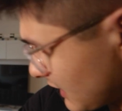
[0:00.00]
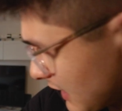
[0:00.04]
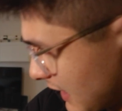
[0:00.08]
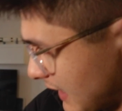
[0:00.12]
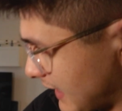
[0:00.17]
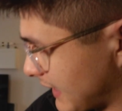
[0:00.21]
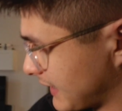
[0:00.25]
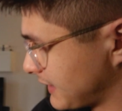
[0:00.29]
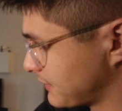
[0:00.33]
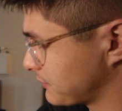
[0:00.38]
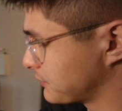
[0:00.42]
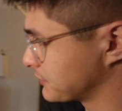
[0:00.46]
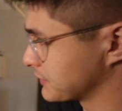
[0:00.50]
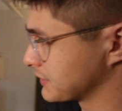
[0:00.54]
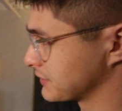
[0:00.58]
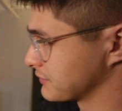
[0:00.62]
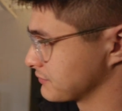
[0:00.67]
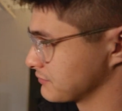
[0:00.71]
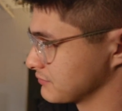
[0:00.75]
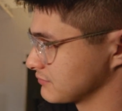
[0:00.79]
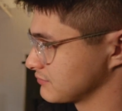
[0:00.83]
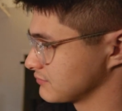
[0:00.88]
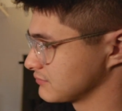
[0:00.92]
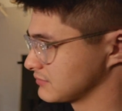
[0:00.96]
I
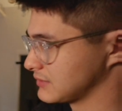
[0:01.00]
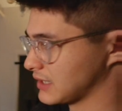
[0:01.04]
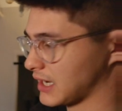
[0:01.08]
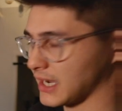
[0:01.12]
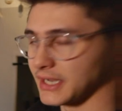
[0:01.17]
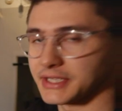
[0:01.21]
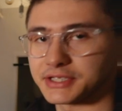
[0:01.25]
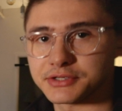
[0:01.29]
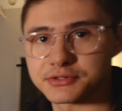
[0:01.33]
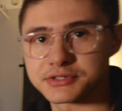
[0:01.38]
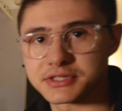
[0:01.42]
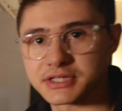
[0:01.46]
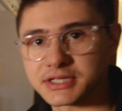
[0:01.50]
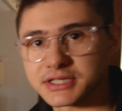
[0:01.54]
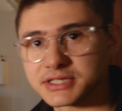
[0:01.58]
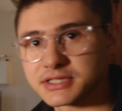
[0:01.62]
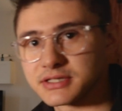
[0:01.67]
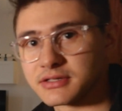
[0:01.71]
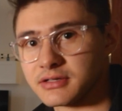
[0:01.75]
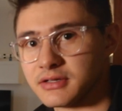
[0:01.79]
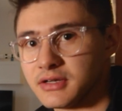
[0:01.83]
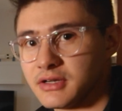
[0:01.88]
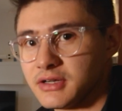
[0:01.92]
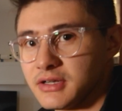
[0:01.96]
wouldn't not use
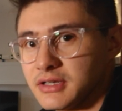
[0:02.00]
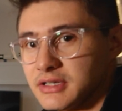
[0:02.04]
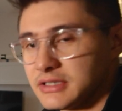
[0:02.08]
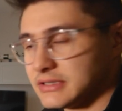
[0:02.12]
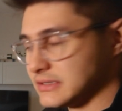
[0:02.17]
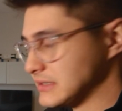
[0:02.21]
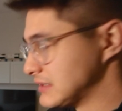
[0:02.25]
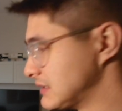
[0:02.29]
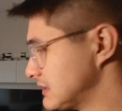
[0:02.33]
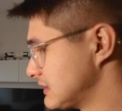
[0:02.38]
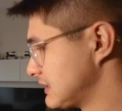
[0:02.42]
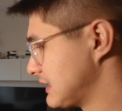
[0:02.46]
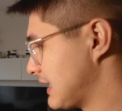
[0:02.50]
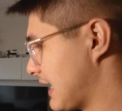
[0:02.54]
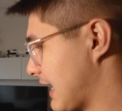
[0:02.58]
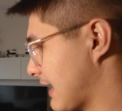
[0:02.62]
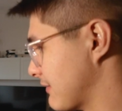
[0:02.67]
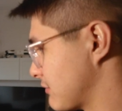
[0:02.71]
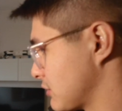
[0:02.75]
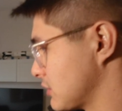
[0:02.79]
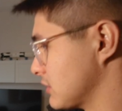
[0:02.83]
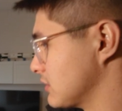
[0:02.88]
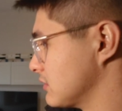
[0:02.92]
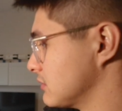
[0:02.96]
this
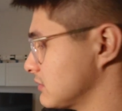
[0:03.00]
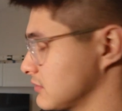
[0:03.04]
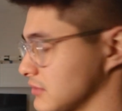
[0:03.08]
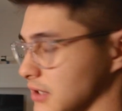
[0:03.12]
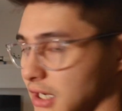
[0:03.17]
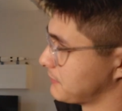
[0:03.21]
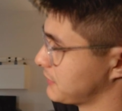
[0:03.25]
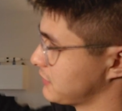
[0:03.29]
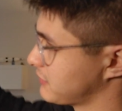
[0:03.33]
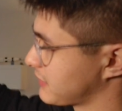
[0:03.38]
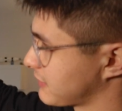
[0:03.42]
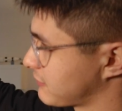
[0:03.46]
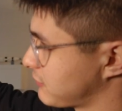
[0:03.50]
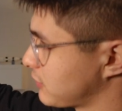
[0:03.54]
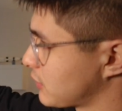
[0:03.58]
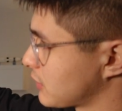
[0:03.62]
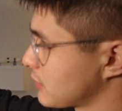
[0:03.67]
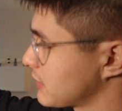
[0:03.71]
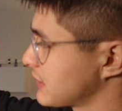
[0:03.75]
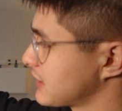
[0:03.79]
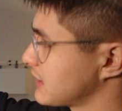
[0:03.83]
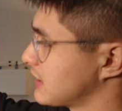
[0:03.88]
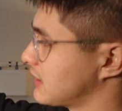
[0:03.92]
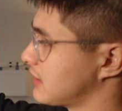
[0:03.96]
ever. Moving
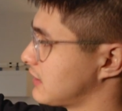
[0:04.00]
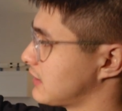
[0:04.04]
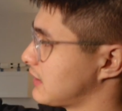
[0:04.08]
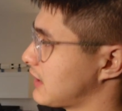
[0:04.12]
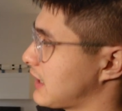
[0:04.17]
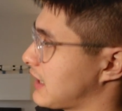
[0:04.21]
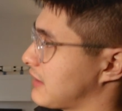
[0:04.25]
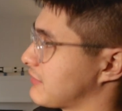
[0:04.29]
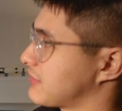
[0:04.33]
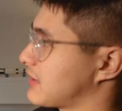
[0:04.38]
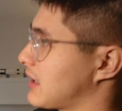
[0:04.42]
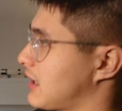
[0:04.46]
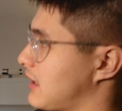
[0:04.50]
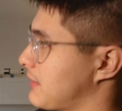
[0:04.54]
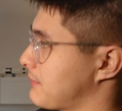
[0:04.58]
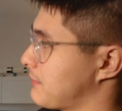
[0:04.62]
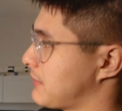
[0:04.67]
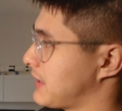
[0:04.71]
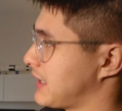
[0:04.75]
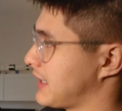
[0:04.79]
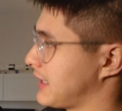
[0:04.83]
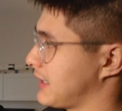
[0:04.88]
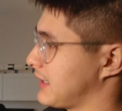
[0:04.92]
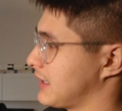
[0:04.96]
forward, I've got
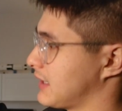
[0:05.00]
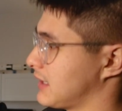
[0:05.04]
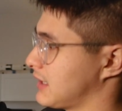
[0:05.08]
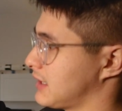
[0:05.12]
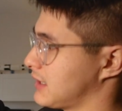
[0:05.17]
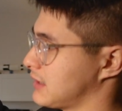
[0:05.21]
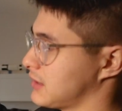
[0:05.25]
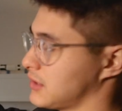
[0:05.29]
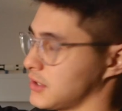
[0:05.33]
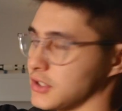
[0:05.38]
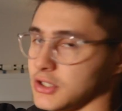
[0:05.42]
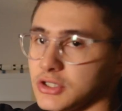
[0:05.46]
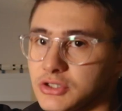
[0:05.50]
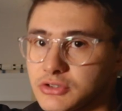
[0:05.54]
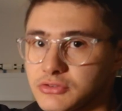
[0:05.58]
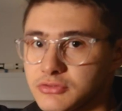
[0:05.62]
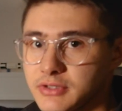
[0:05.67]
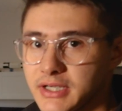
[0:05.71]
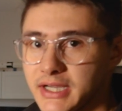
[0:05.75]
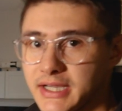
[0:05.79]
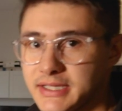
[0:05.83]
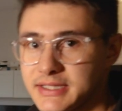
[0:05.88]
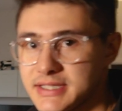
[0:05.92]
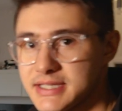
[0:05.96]
my
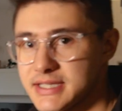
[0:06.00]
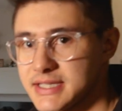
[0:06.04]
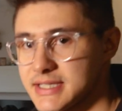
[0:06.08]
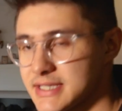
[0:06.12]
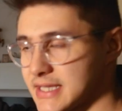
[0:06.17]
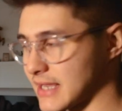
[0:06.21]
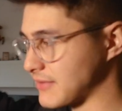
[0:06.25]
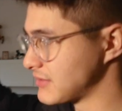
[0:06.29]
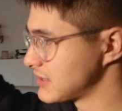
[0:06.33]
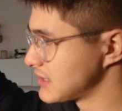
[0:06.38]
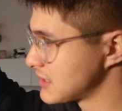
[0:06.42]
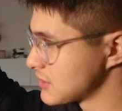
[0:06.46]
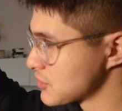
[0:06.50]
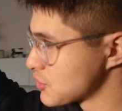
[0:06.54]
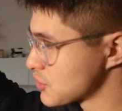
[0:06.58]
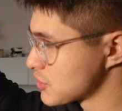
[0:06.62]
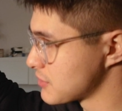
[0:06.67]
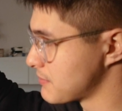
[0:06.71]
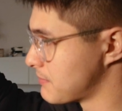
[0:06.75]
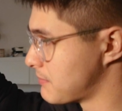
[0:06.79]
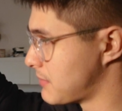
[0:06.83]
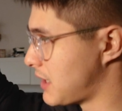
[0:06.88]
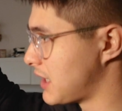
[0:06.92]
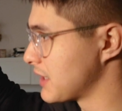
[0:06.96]
red
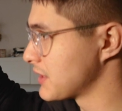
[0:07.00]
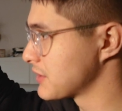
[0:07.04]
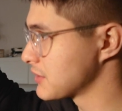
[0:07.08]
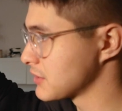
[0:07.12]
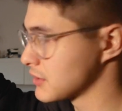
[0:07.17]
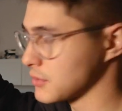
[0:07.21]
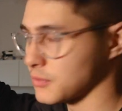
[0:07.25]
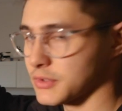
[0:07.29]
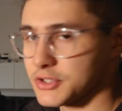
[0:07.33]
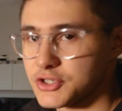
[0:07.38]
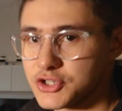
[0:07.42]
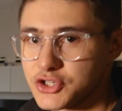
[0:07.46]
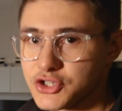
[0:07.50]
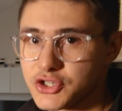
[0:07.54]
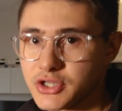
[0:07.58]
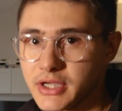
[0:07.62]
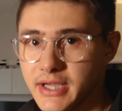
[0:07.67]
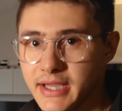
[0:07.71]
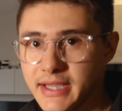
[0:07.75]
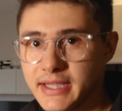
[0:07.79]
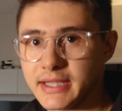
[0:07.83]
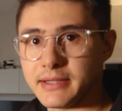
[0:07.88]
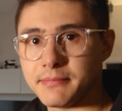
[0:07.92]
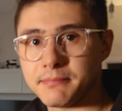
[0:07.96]
7-inch monitor, which
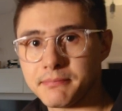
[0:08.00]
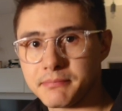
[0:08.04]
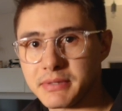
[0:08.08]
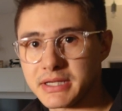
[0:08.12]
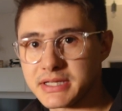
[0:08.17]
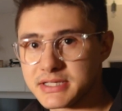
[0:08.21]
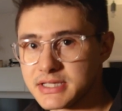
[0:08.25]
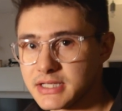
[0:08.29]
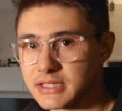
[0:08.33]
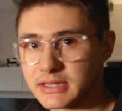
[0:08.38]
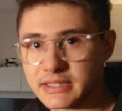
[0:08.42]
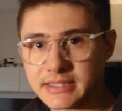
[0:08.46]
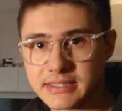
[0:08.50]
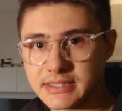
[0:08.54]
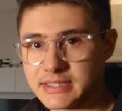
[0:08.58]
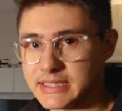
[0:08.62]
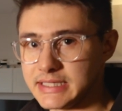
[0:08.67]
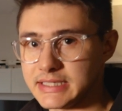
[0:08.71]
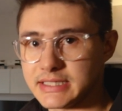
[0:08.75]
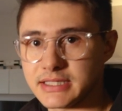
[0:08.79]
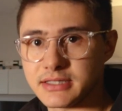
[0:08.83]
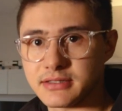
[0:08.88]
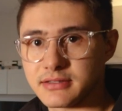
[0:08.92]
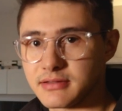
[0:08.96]
I basically
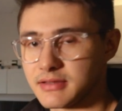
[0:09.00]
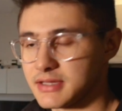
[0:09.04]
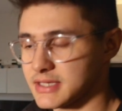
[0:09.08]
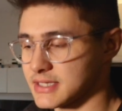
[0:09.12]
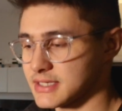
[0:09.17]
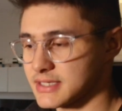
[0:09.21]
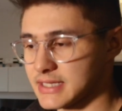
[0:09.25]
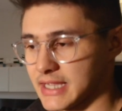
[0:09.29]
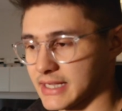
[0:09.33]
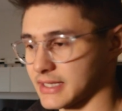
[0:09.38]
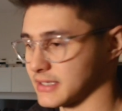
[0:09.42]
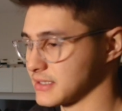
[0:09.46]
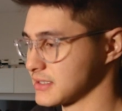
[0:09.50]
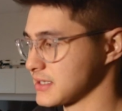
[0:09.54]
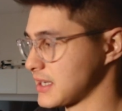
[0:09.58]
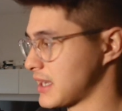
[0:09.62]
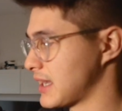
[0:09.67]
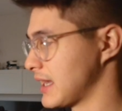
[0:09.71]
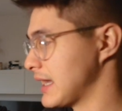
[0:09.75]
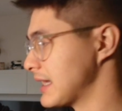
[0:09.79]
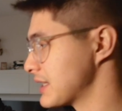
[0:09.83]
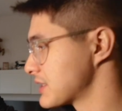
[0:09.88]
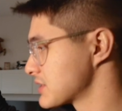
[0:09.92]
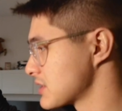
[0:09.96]
needed the second
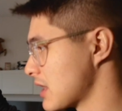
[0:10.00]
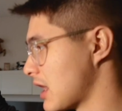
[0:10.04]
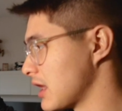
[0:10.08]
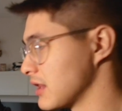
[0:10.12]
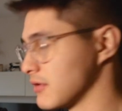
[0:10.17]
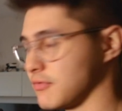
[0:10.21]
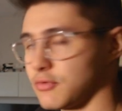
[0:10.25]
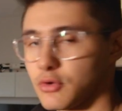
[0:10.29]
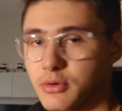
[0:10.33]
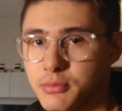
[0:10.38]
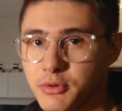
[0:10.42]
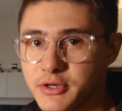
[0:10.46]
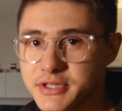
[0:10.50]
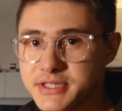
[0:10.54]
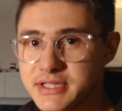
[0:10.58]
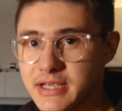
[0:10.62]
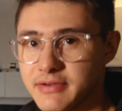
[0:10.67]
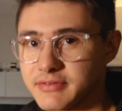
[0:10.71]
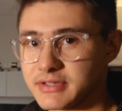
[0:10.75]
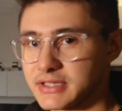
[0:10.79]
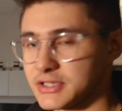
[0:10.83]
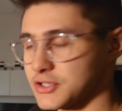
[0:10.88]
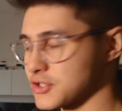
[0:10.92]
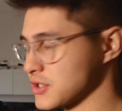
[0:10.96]
I saw the
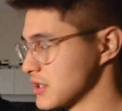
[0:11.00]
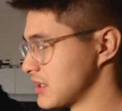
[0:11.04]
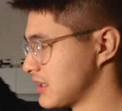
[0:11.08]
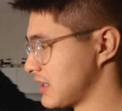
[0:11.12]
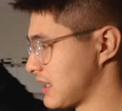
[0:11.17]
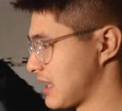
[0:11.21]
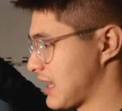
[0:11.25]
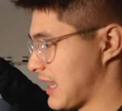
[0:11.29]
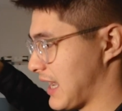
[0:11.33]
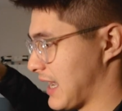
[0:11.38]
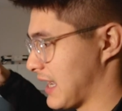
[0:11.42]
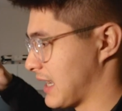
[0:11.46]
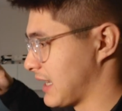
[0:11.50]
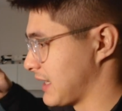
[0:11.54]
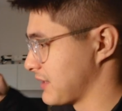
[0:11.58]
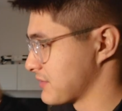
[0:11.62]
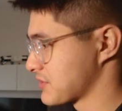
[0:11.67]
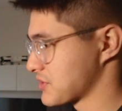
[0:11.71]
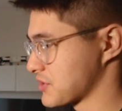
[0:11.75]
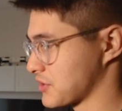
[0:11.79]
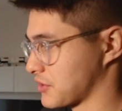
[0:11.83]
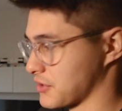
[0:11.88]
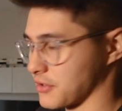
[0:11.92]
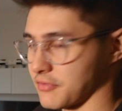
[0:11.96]
4.7-inch. I
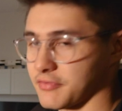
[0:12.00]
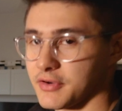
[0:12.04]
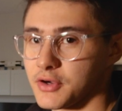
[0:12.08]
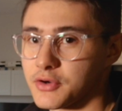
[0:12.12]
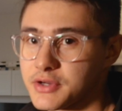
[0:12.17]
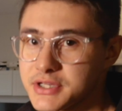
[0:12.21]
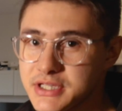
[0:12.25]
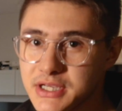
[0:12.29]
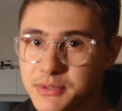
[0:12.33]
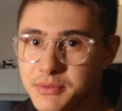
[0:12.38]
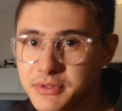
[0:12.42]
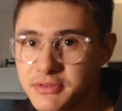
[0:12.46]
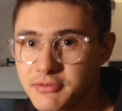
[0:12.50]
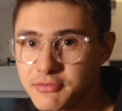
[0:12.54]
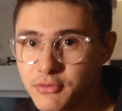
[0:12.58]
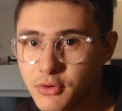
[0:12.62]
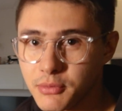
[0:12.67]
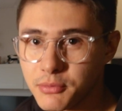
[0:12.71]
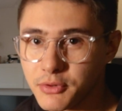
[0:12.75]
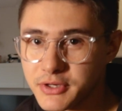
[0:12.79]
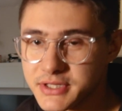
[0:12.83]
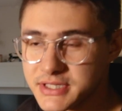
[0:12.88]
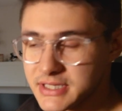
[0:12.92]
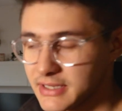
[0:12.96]
started focusing with the
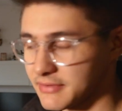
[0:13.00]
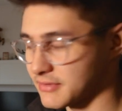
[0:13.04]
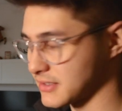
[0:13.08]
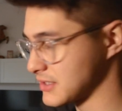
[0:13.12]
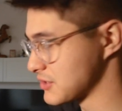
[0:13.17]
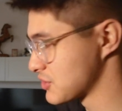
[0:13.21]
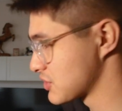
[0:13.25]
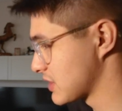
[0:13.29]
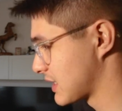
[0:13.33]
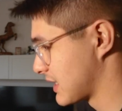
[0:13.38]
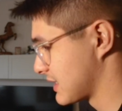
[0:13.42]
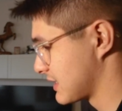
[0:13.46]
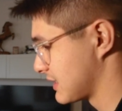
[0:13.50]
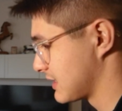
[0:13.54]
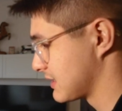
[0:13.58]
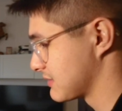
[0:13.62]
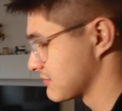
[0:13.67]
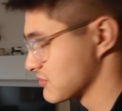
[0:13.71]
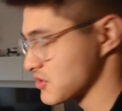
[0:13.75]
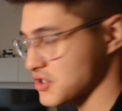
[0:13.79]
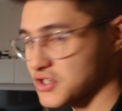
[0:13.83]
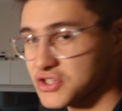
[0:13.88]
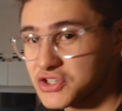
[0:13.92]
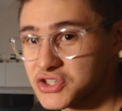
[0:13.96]
4.7-inch and
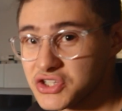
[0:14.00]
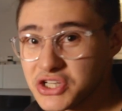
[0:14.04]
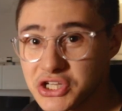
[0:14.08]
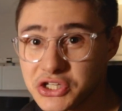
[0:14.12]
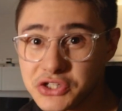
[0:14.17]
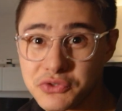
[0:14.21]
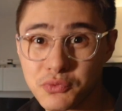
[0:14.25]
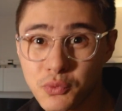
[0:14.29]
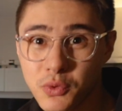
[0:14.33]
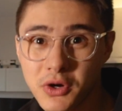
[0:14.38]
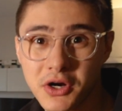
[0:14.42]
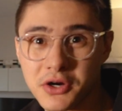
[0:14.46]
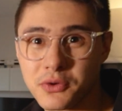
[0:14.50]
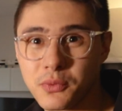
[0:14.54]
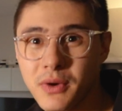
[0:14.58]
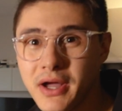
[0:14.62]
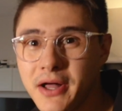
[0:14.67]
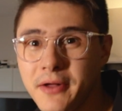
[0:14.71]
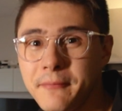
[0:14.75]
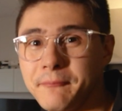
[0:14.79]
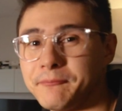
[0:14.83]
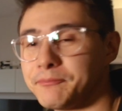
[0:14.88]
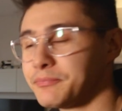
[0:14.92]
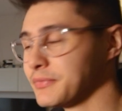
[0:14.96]
it just didn't work
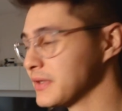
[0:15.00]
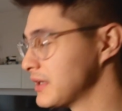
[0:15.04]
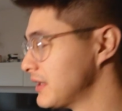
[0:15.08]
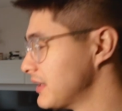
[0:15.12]
well.